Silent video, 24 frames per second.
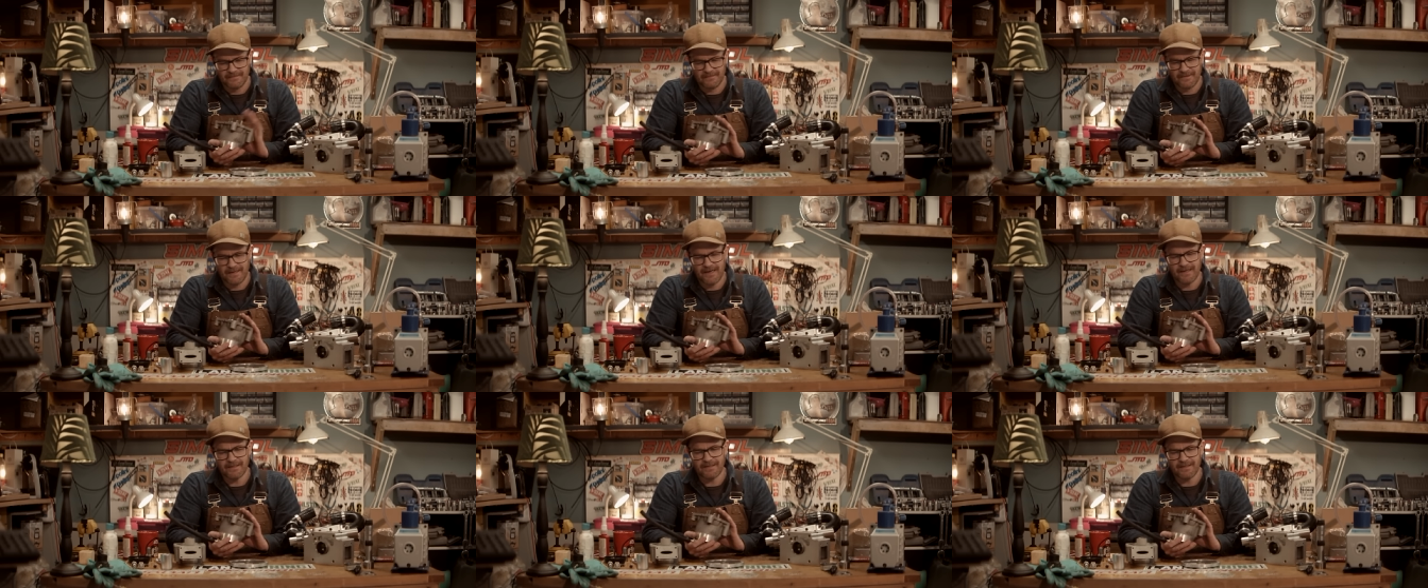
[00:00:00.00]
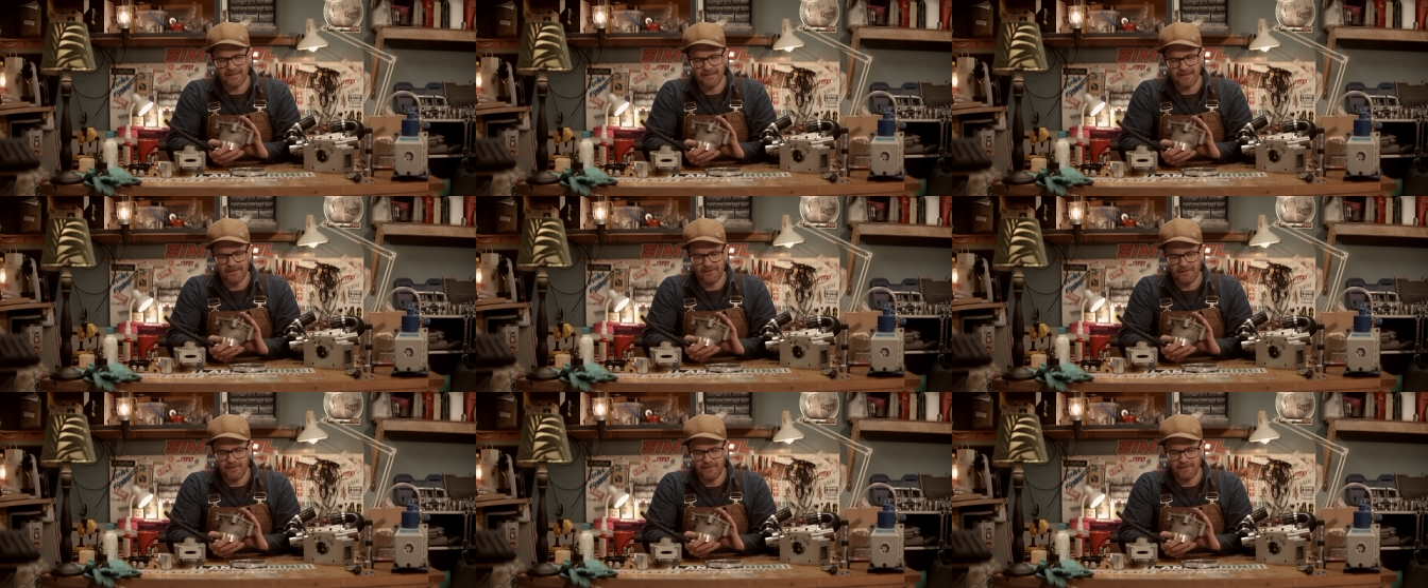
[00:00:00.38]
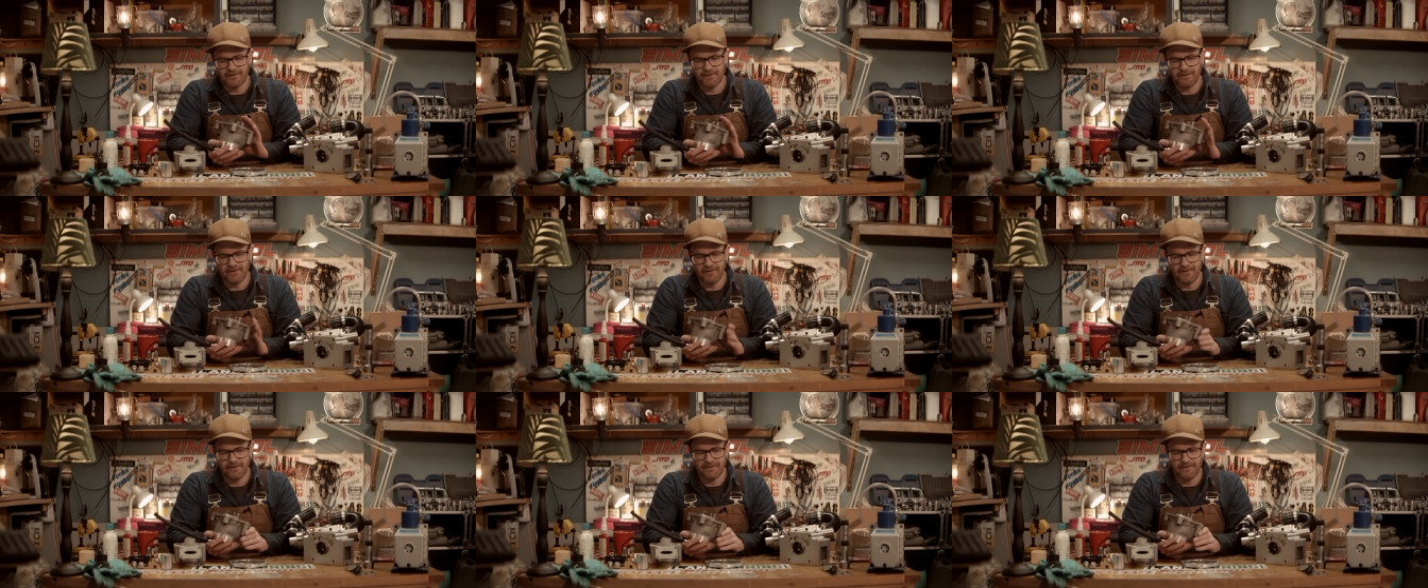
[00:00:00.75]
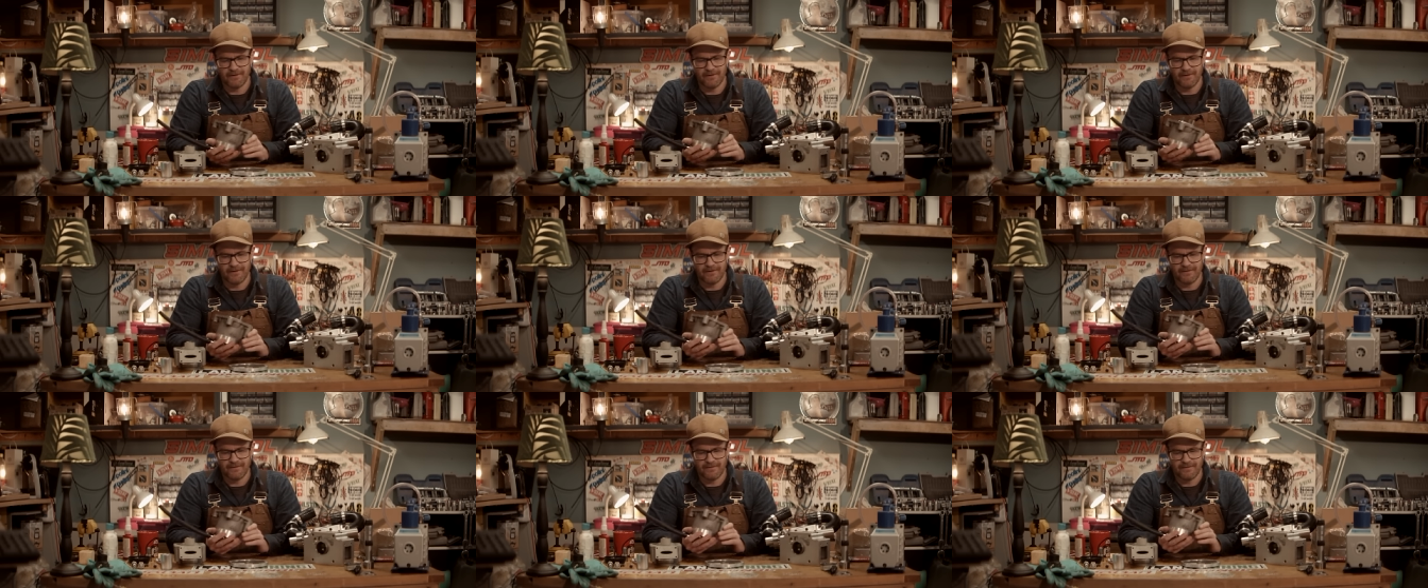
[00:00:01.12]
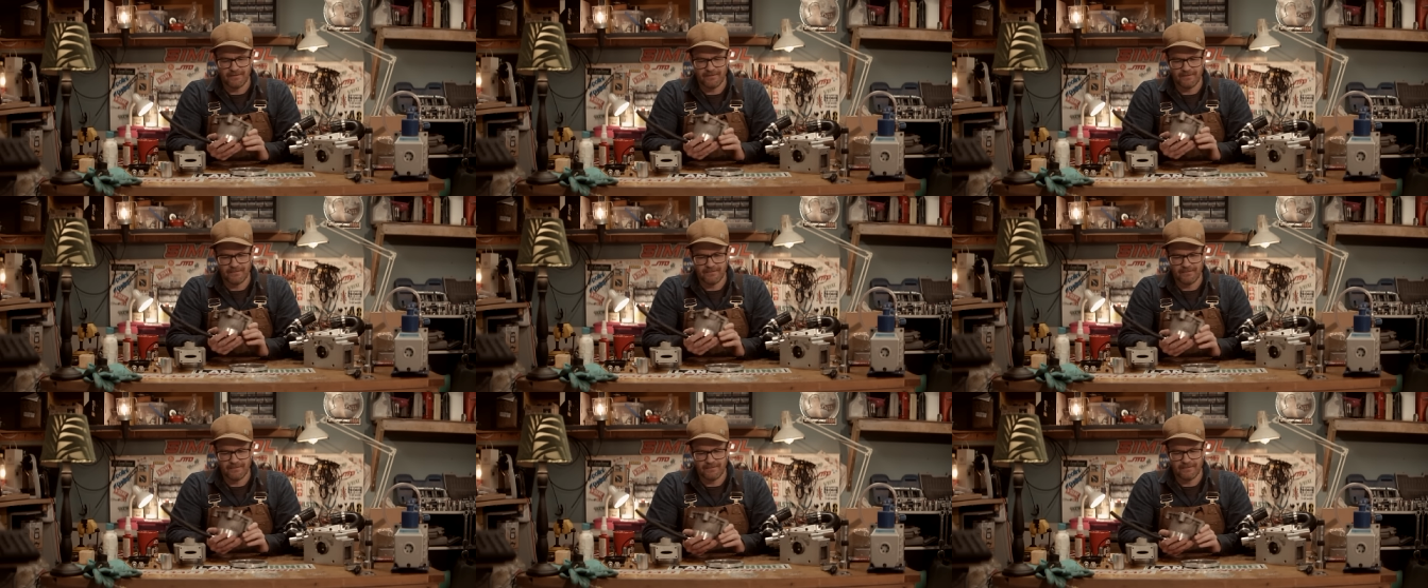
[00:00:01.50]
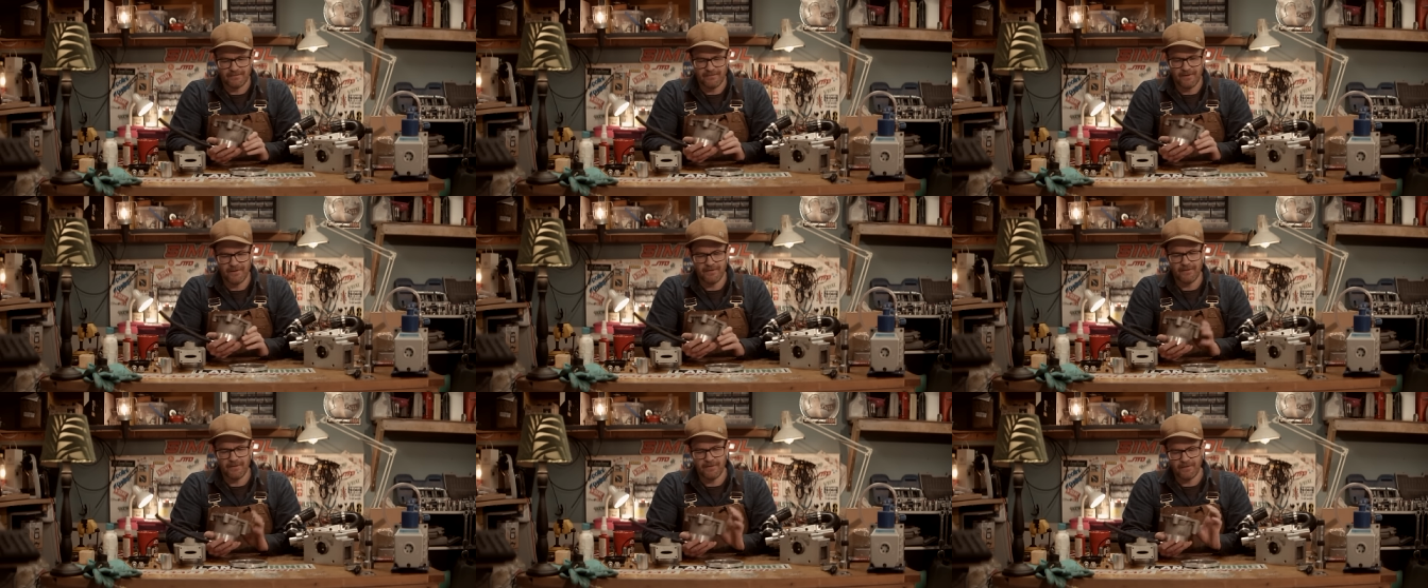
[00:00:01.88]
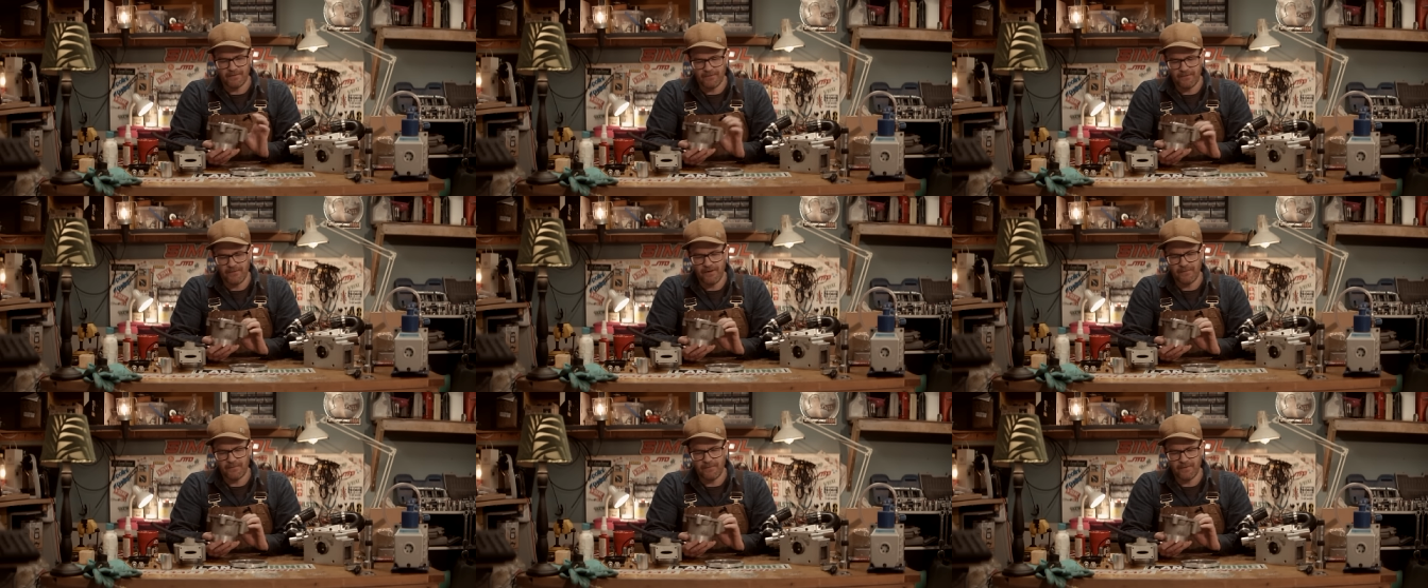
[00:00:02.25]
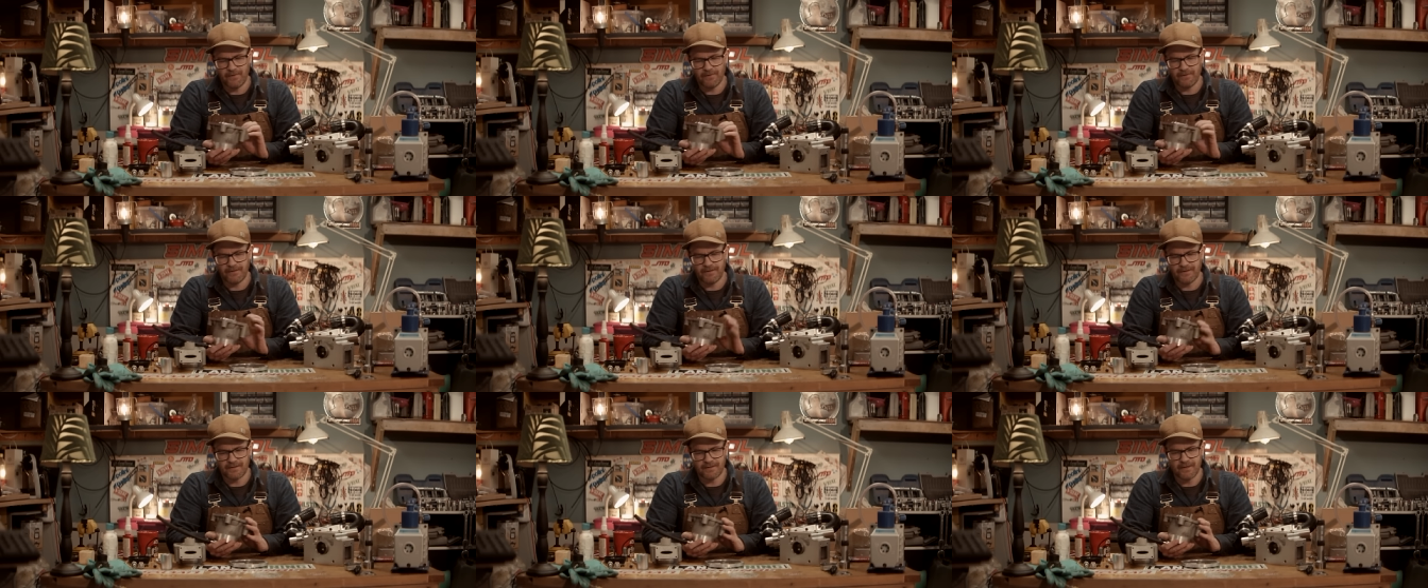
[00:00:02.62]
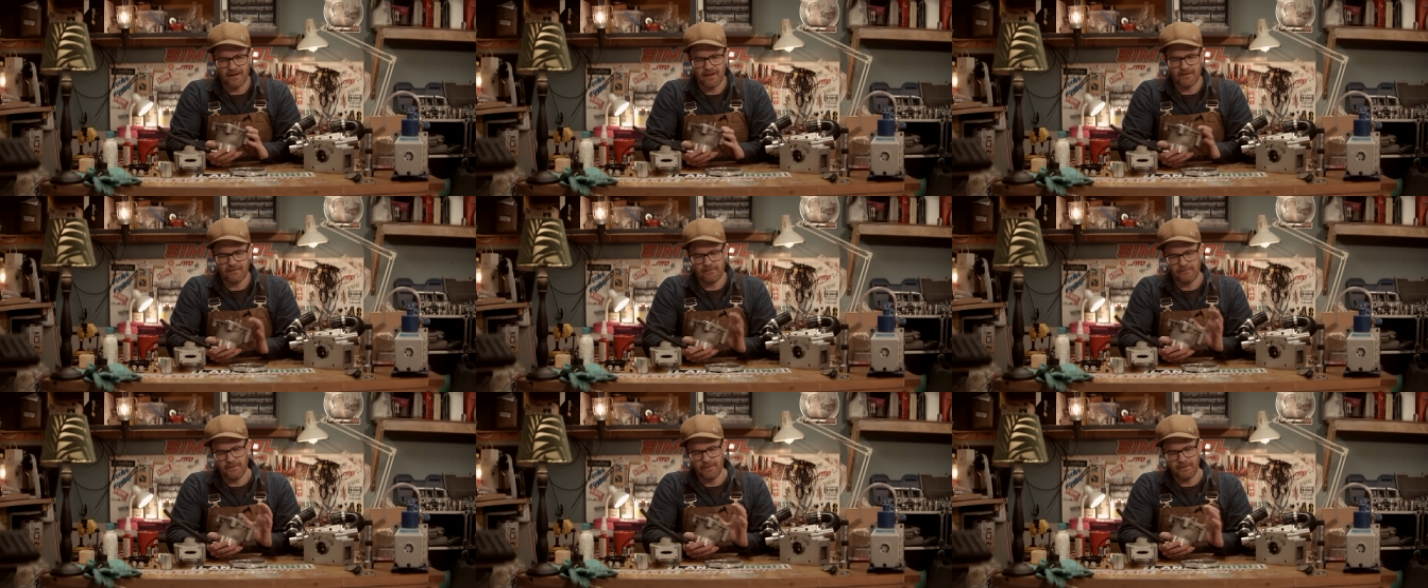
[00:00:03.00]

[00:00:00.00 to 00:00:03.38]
casting a new cylinder with the three-port design,